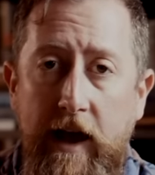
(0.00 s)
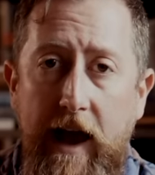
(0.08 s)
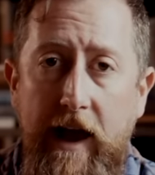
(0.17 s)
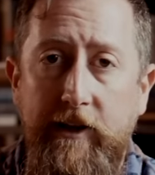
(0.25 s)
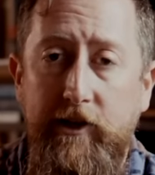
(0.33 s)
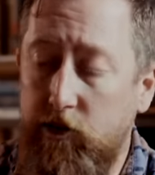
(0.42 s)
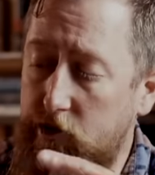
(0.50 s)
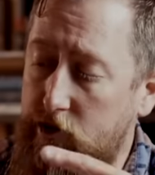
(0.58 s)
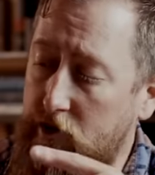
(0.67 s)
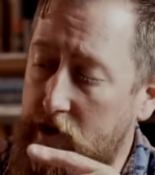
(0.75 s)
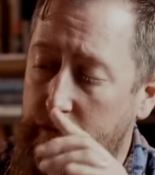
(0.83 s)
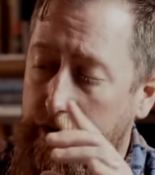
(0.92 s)
And it's
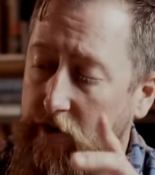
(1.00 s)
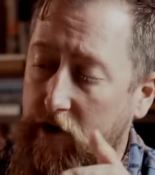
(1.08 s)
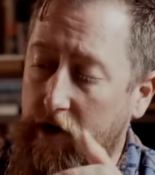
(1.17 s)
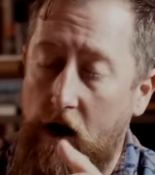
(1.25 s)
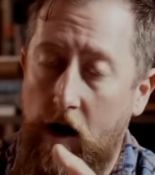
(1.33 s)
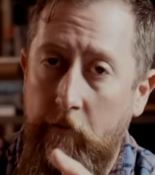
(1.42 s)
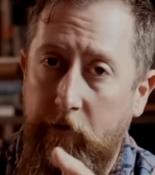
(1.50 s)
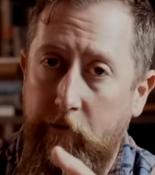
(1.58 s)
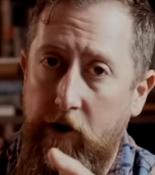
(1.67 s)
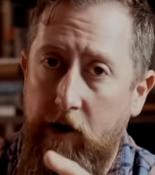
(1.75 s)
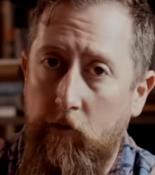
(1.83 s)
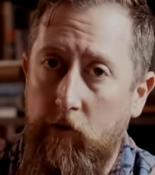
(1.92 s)
usually a bit of a comms
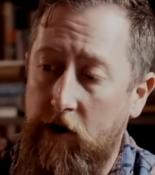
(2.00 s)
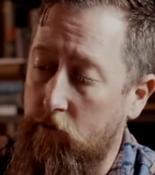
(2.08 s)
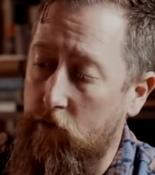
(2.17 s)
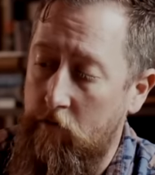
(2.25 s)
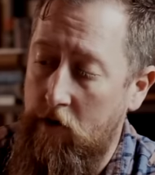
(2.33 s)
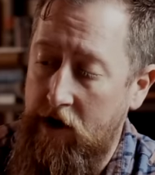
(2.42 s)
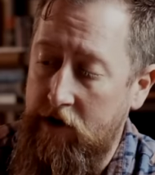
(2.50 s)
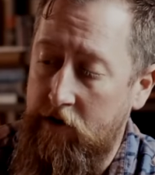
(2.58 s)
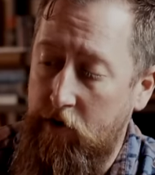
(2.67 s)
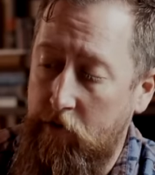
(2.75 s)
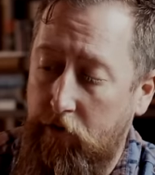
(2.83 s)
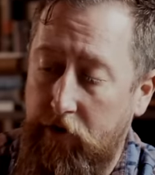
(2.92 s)
plan where I remind people